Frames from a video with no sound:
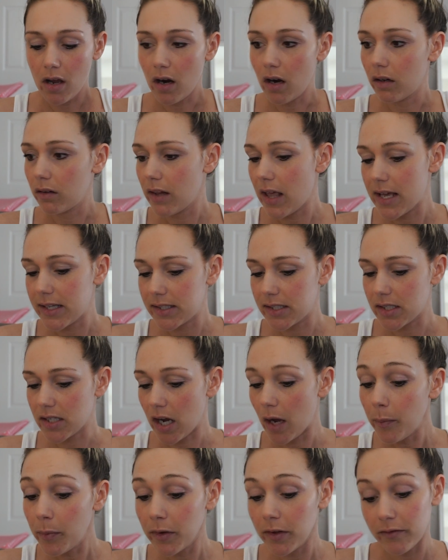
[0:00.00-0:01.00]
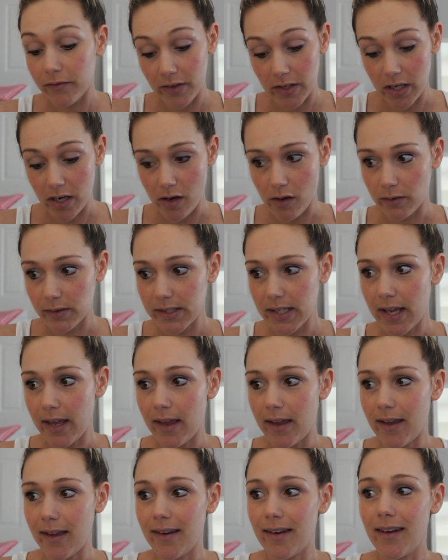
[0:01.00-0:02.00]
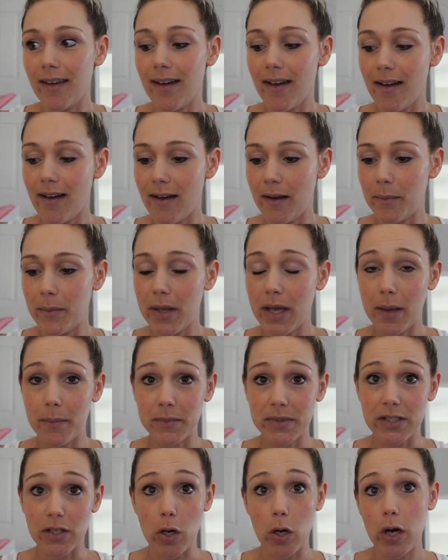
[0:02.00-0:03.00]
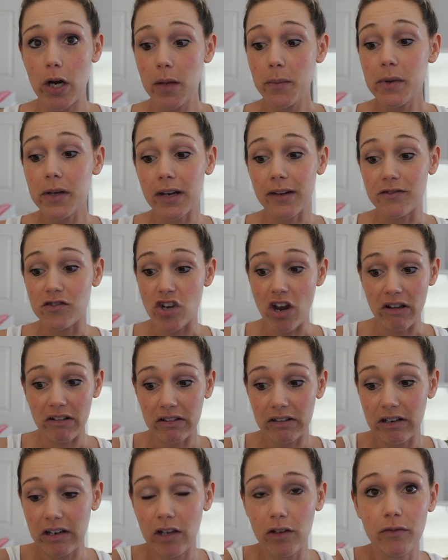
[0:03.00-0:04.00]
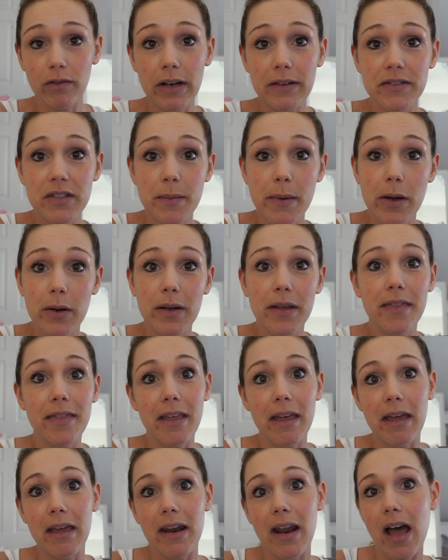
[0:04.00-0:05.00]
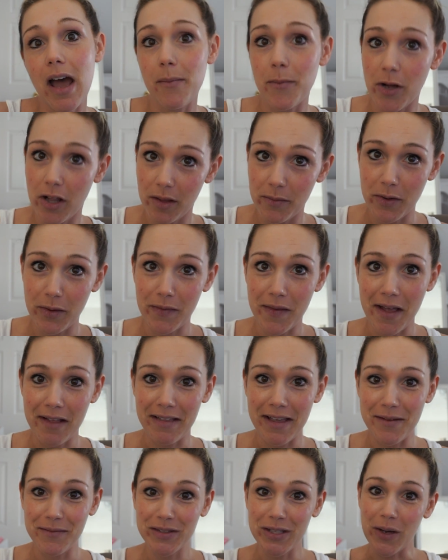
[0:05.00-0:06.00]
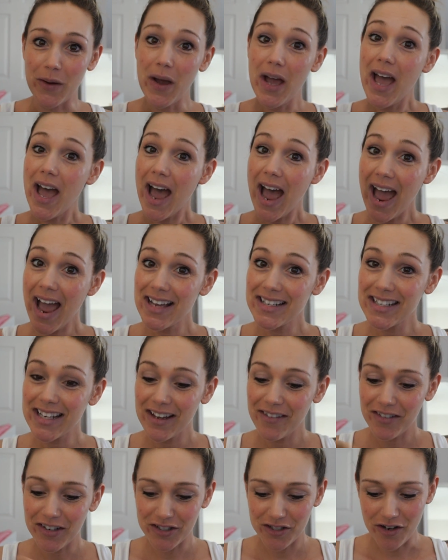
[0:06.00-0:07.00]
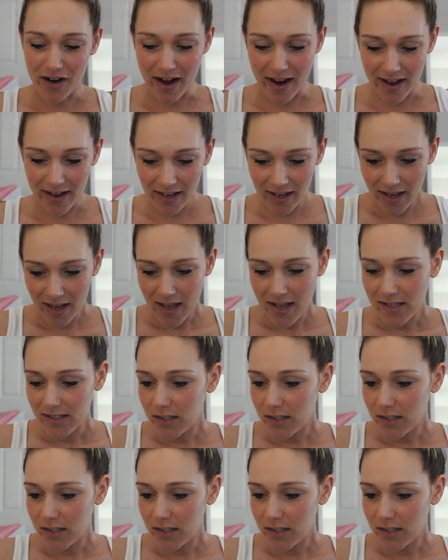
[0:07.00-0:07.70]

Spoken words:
her last couple of videos, and I'm sorry, but if Jaclyn Hill raves about it, then I'm all about that life. So I had to give it a try.